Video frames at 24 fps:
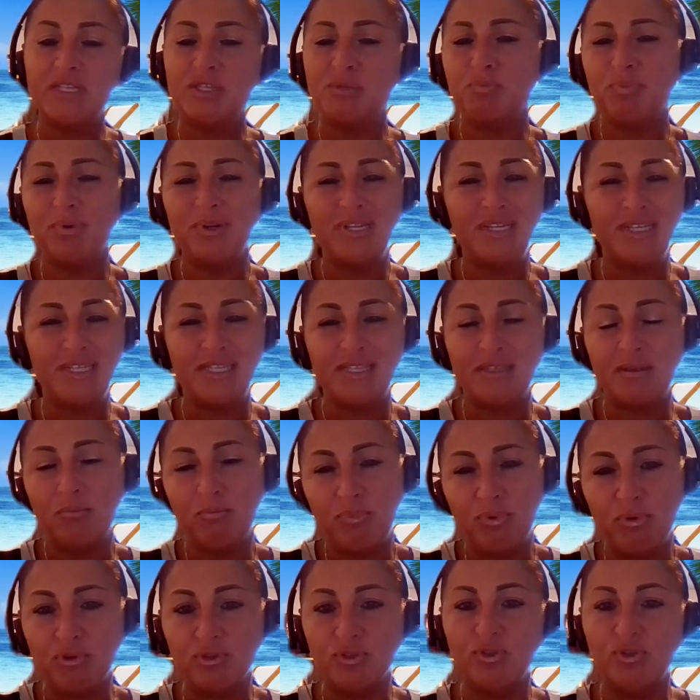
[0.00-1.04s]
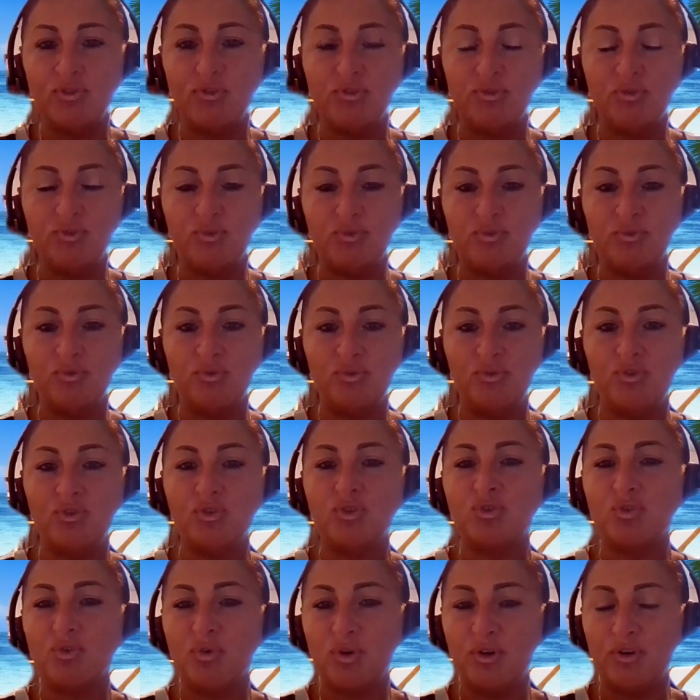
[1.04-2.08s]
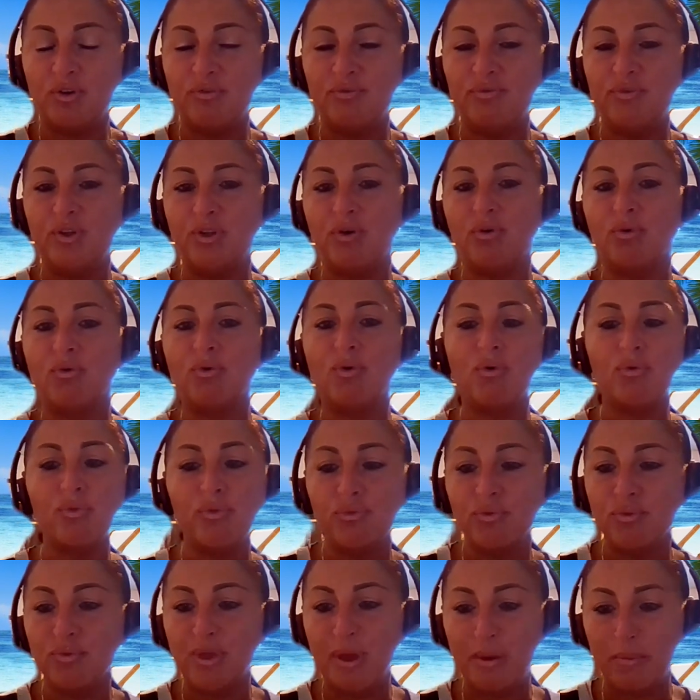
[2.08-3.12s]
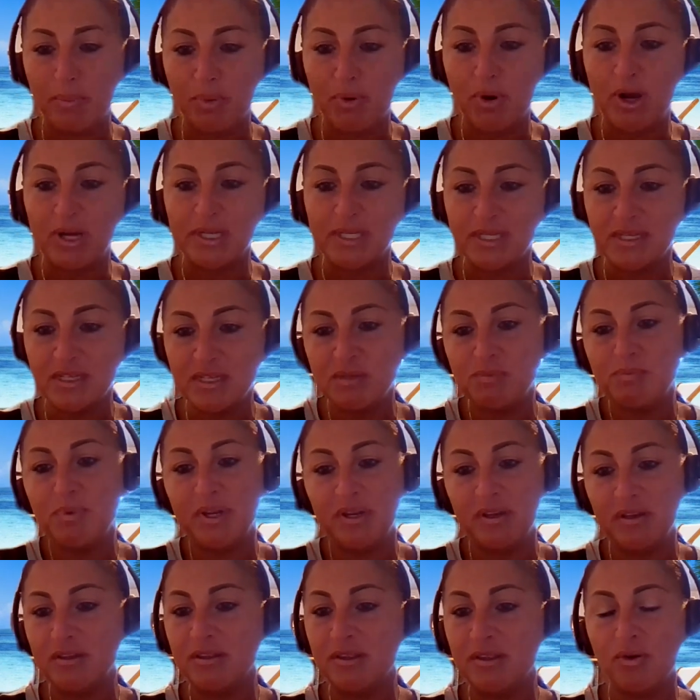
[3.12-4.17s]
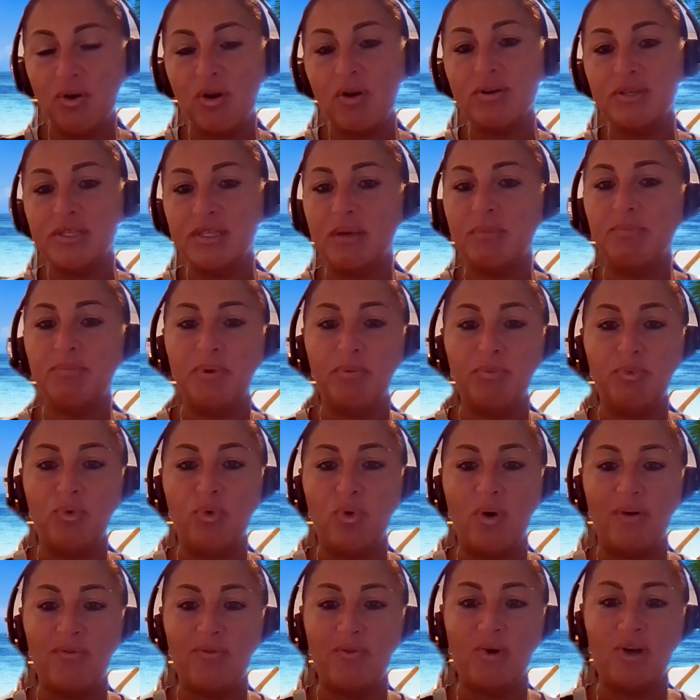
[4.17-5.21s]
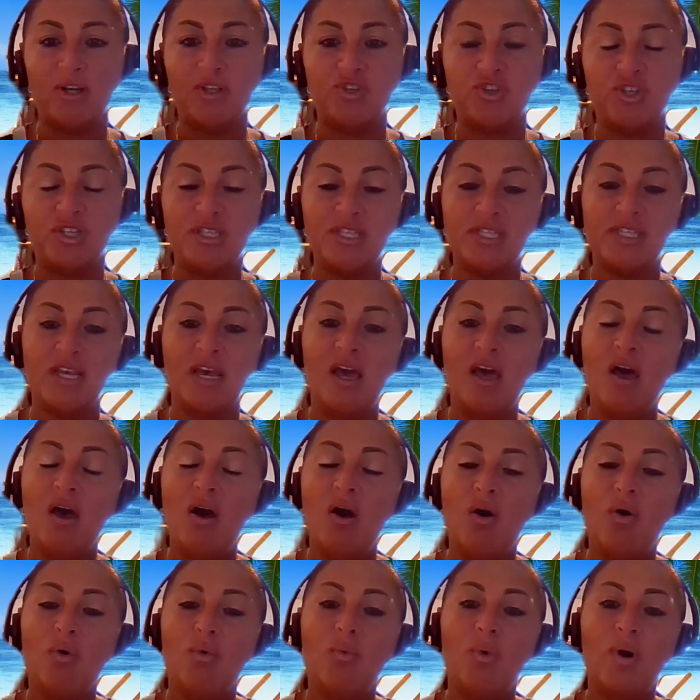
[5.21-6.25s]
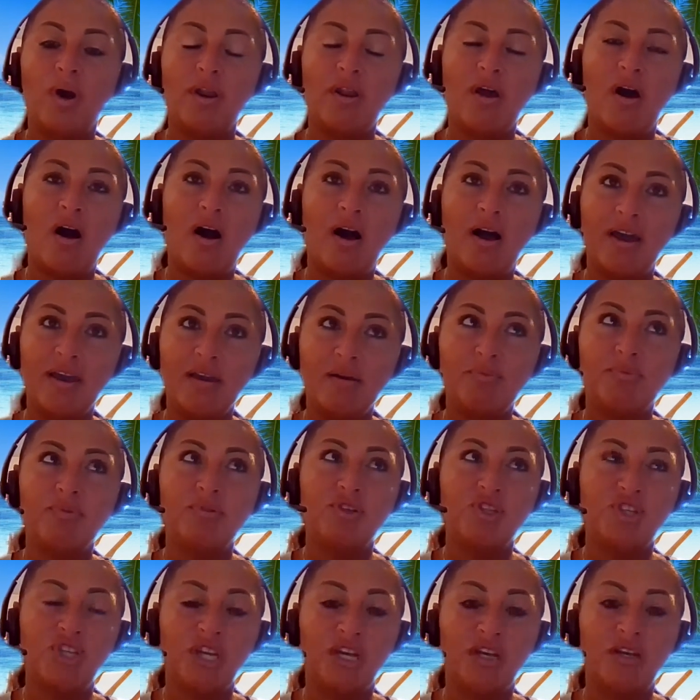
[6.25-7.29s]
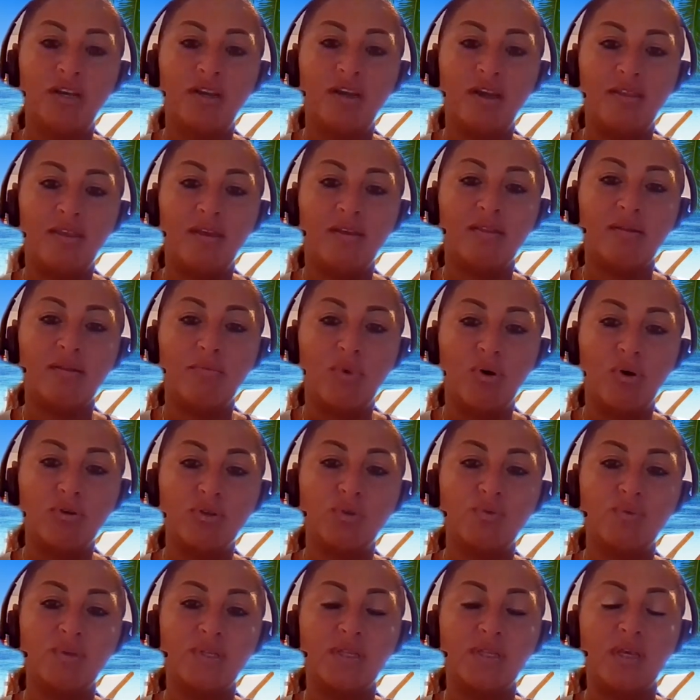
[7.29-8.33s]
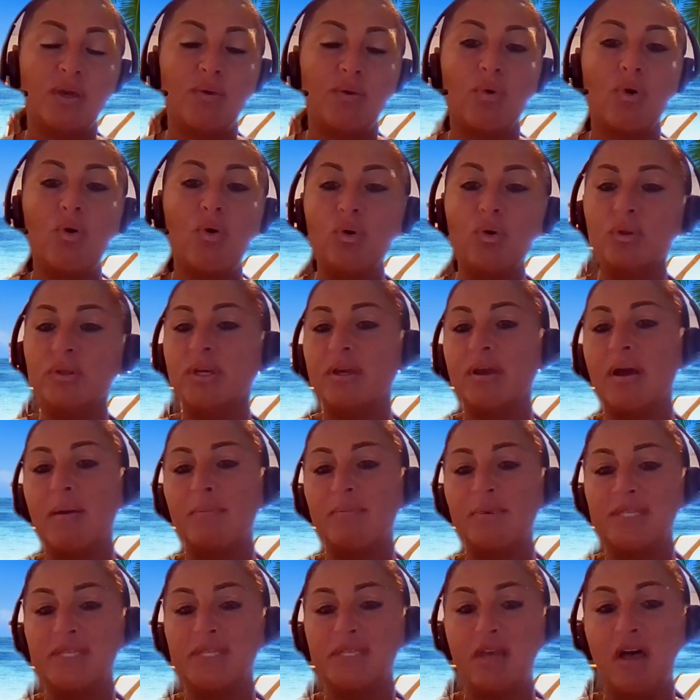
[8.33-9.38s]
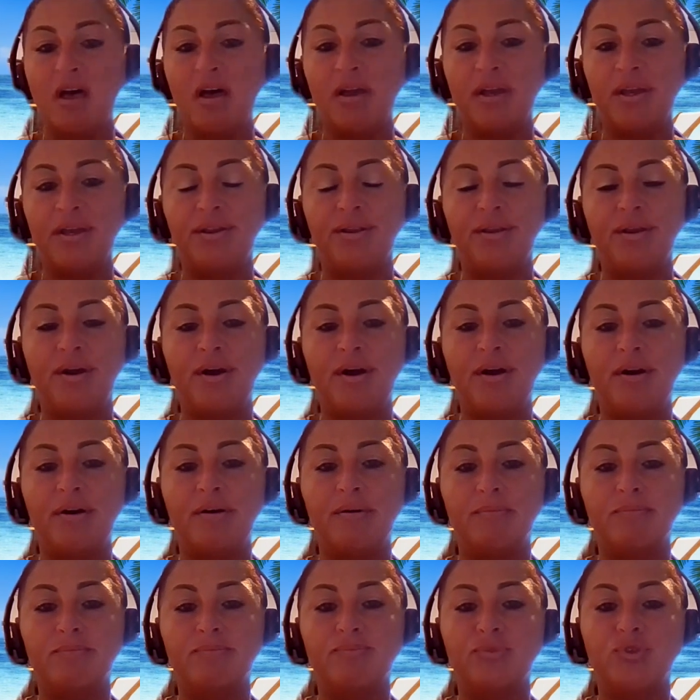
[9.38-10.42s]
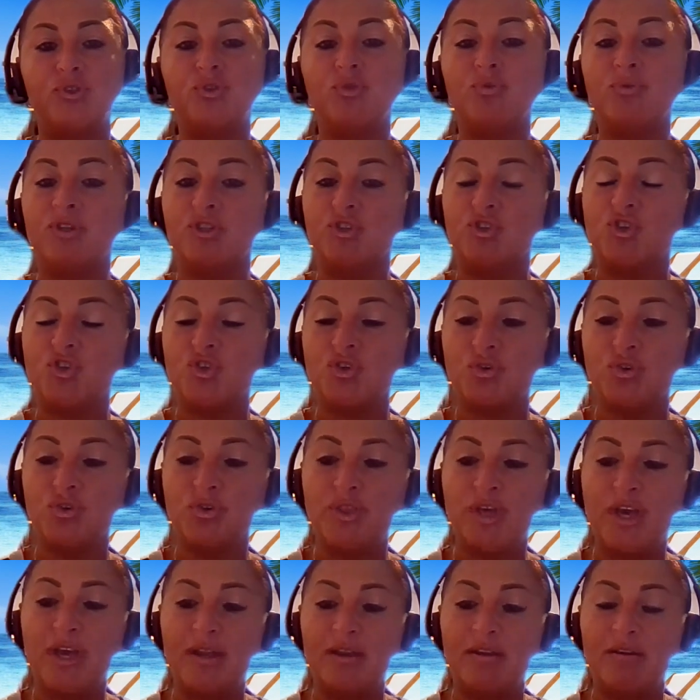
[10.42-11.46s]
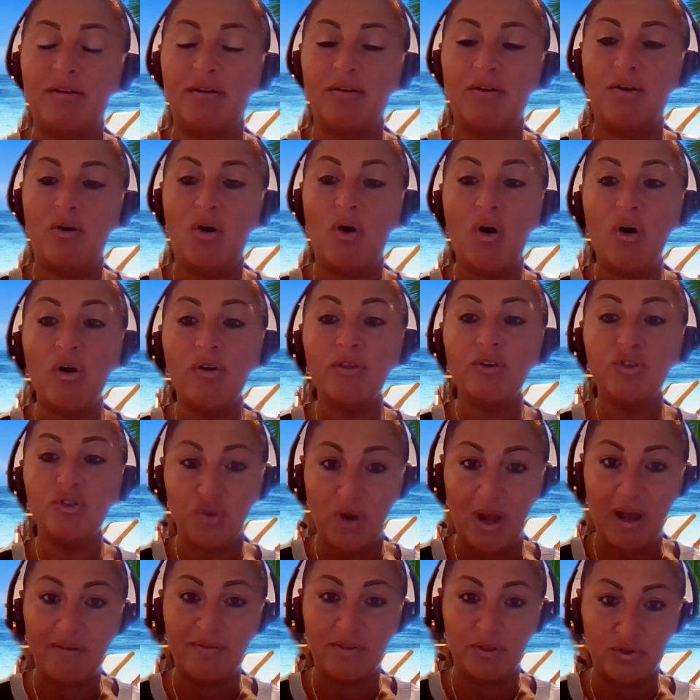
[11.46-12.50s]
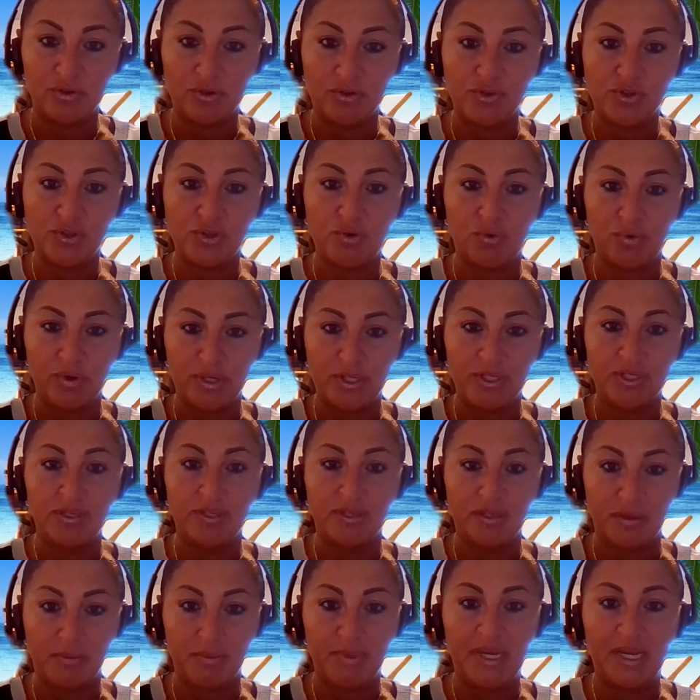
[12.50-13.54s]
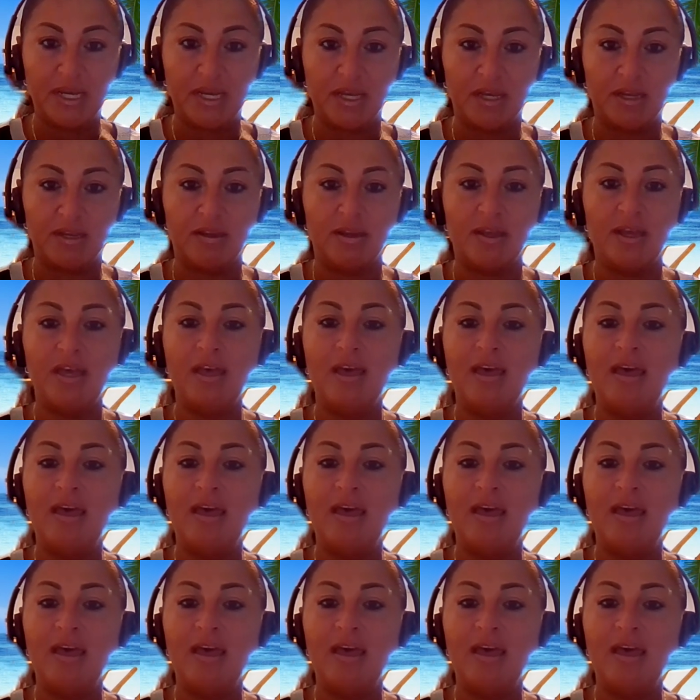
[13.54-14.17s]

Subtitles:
It's pretty simple to sort of, go through that process, but there are some people who have questions. What I appreciated, I think, the most was they were holding up a sign to ensure that all the travelers going to the Dominican